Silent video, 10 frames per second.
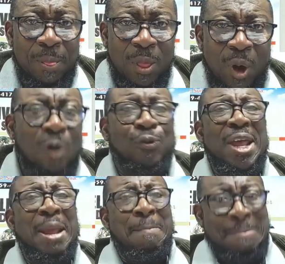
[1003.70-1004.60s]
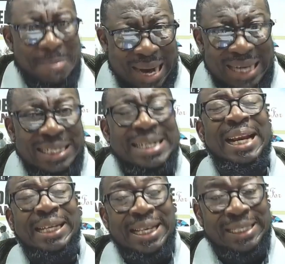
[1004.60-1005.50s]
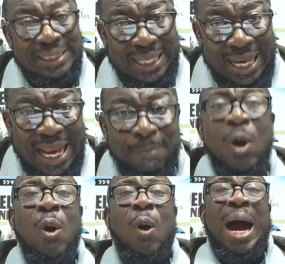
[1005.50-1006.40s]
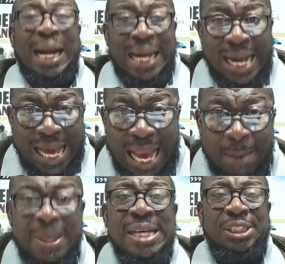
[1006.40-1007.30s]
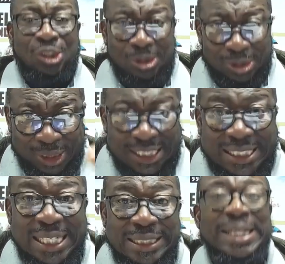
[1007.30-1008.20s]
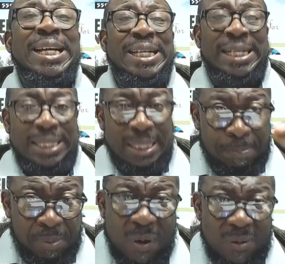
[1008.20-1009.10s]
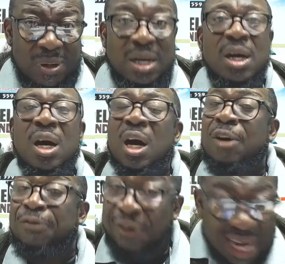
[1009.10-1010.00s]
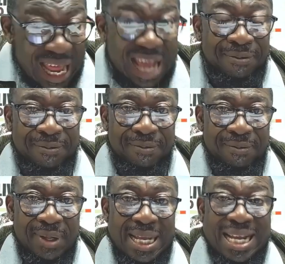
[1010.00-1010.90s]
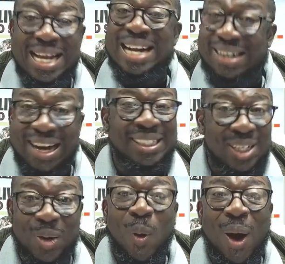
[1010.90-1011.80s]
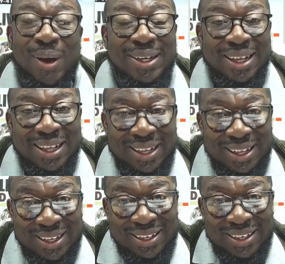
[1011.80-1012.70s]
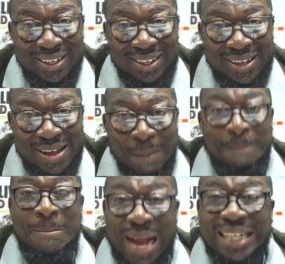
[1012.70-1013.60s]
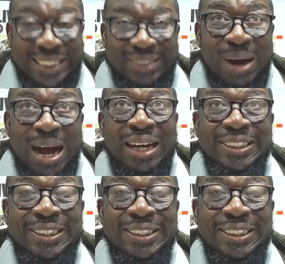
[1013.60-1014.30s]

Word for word: of a man that his name or a name is written in the book of life. A great reward. Mighty one.